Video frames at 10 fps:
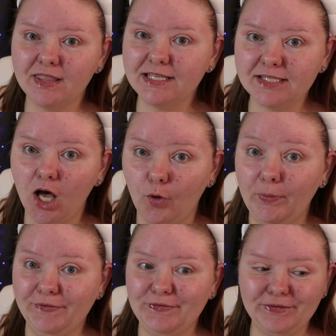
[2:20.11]
this hot
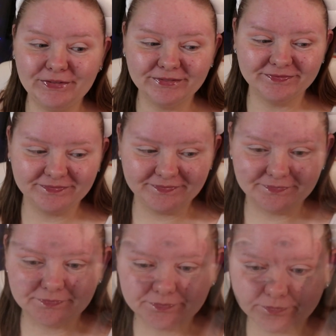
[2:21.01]
weather.
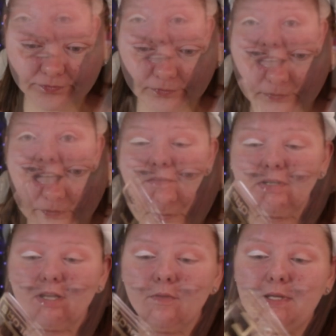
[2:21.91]
Okay, I'm
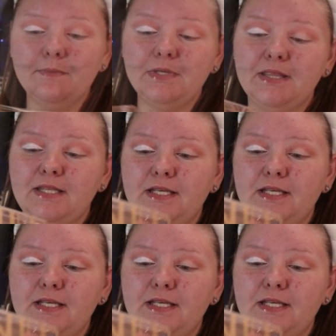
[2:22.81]
going to go in with